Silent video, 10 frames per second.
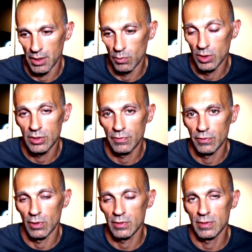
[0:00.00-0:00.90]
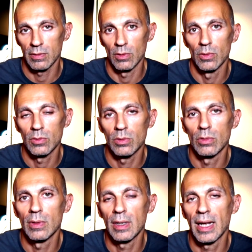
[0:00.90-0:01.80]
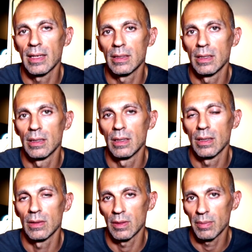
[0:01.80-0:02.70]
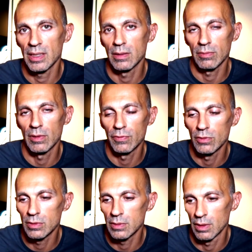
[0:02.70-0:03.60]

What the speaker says: which forces you to land on the mid of the foot